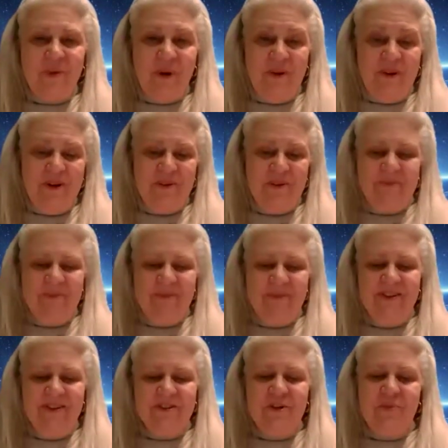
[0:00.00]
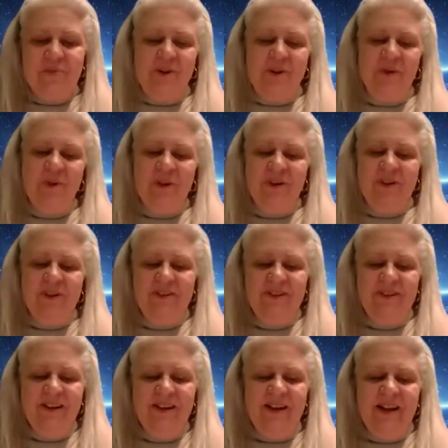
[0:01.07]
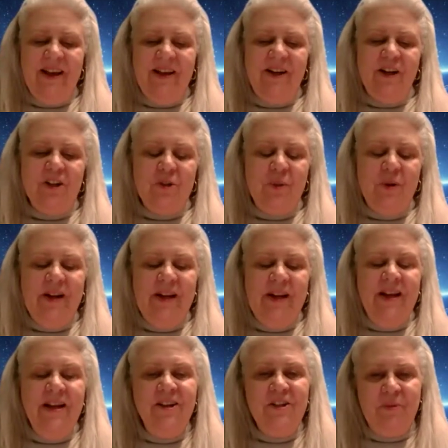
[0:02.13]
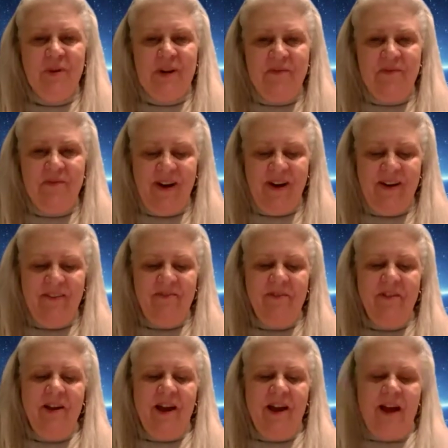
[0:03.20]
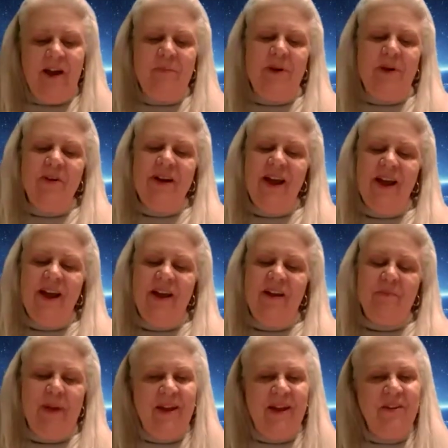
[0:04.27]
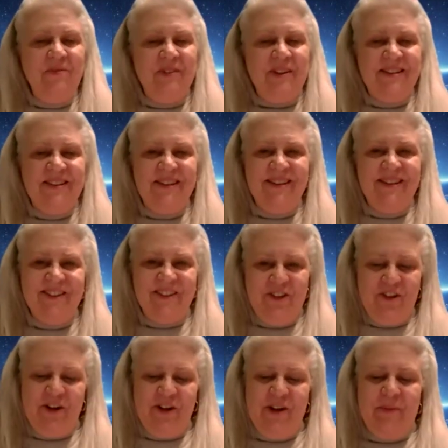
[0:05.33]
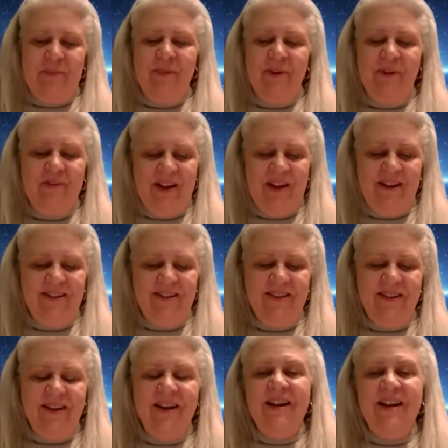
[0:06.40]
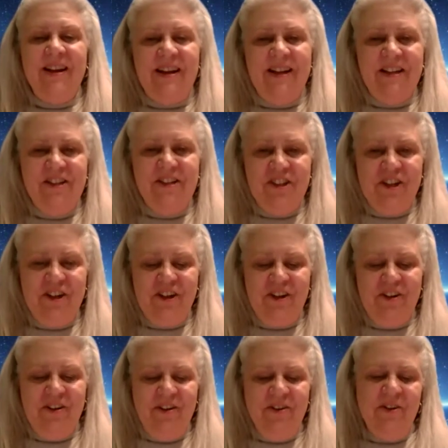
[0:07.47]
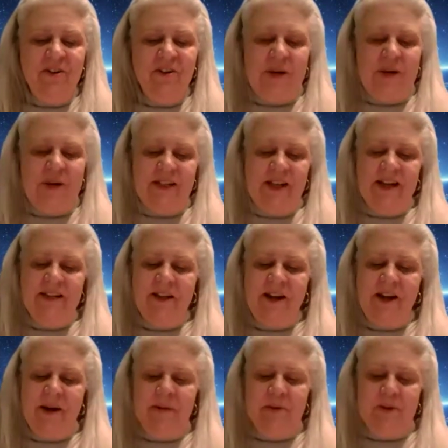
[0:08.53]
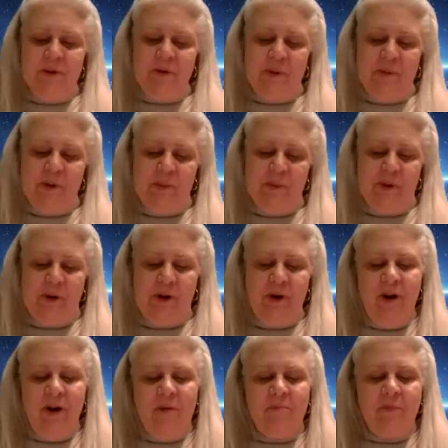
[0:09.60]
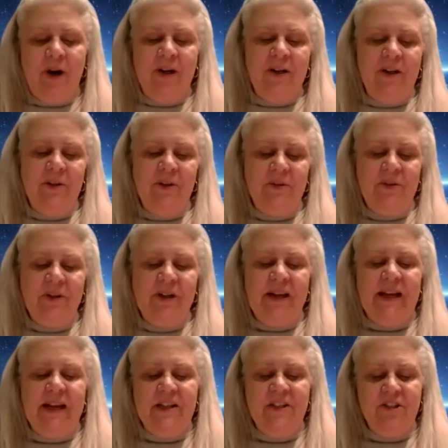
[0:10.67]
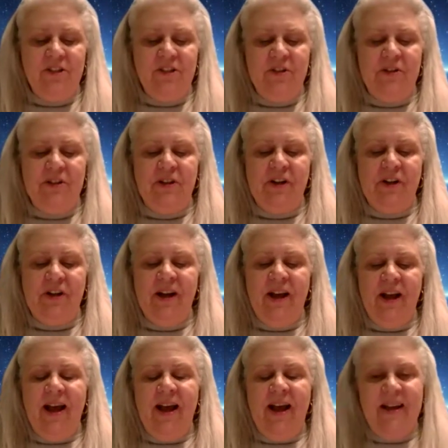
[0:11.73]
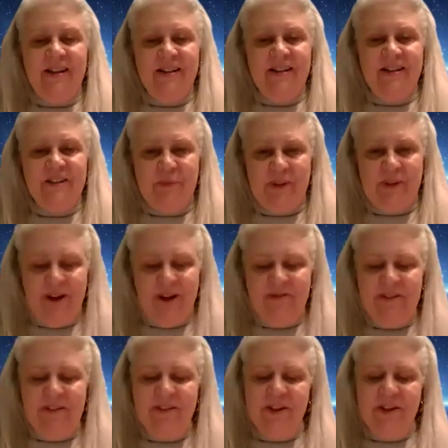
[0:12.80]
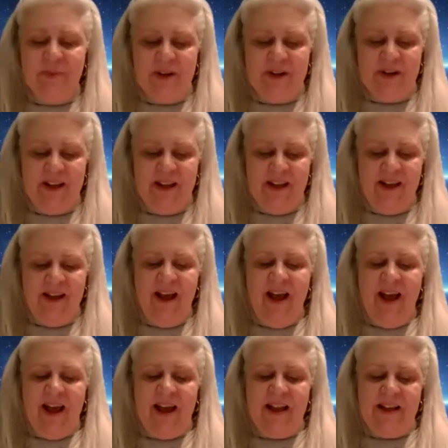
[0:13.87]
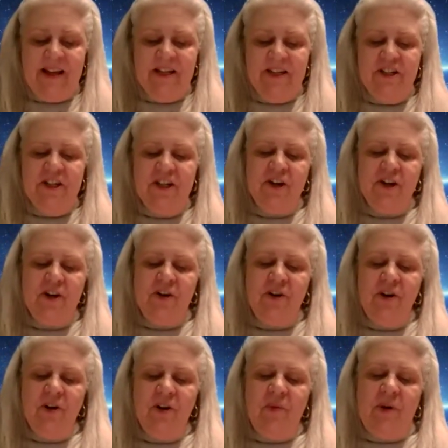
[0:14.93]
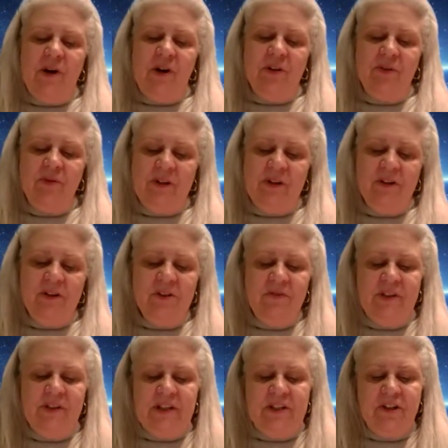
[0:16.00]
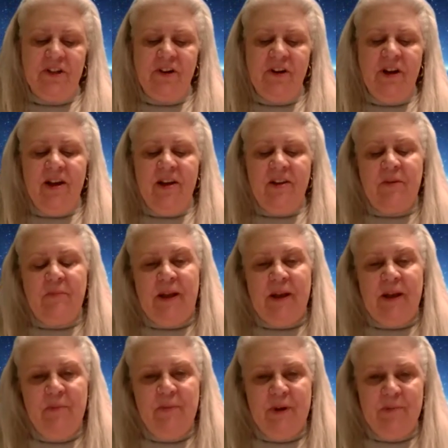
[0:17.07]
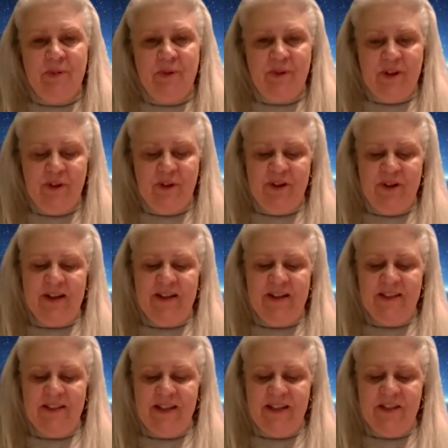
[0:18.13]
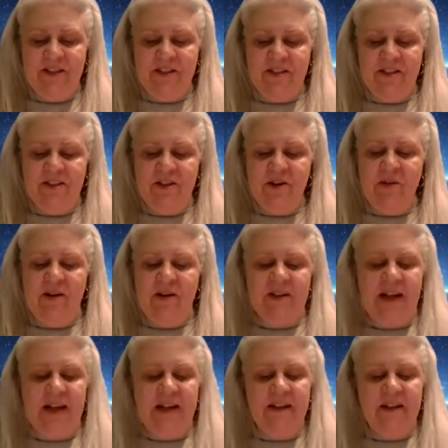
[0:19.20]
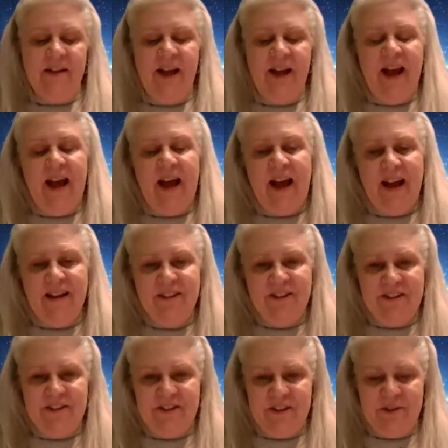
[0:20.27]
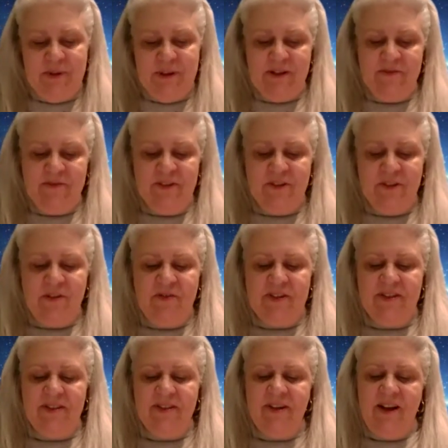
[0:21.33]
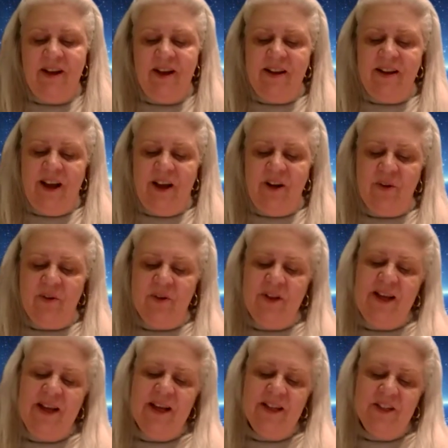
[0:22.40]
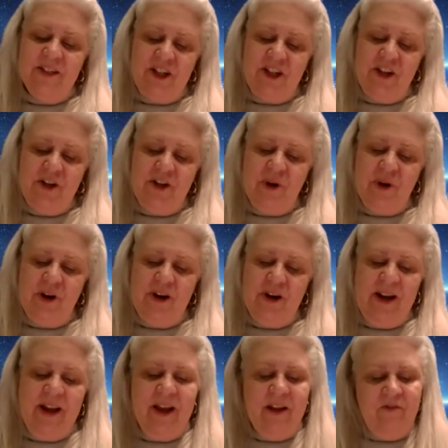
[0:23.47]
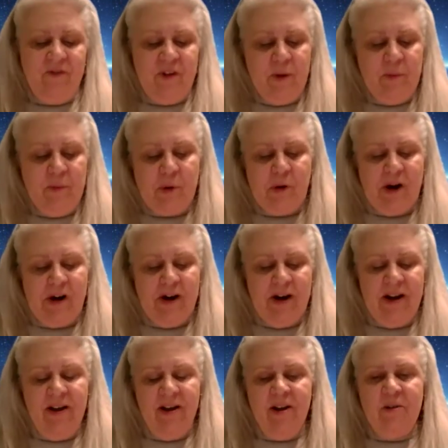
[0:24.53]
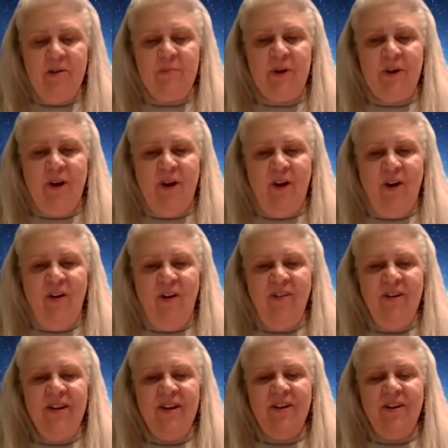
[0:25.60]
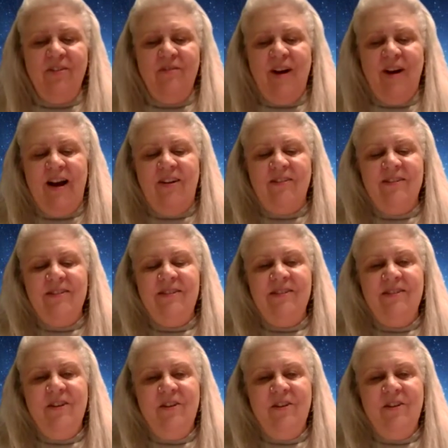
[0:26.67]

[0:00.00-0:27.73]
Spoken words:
Welcome to We the World and our 2025 MLK Manifesting the Dream event. Each year, we take time to remember Martin Luther King Jr. and his beloved community, and each year we are thrilled to feature the many people and organizations who have taken action to be of service, not only in January and February, but all year round.